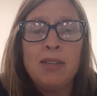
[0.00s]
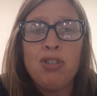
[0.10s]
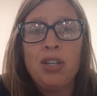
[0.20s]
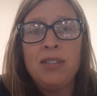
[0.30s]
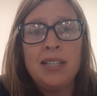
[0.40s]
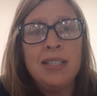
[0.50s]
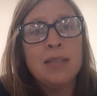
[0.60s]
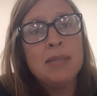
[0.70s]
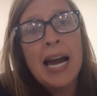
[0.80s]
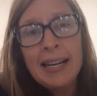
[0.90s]
They should have seen
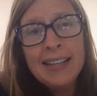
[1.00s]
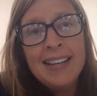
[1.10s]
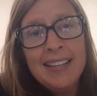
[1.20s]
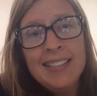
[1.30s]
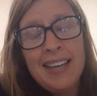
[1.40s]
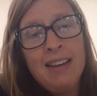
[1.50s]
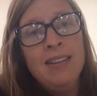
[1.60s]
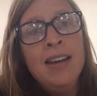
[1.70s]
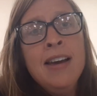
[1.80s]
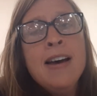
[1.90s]
some Dynadisc
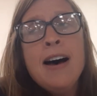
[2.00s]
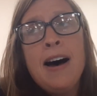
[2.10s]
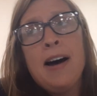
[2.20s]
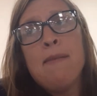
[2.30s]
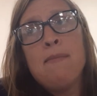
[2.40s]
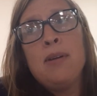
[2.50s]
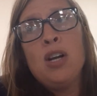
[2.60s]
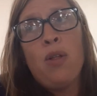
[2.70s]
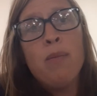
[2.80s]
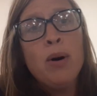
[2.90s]
and,
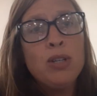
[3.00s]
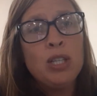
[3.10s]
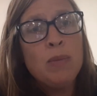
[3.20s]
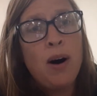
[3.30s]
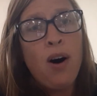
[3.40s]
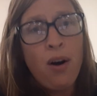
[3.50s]
the Bosu ball.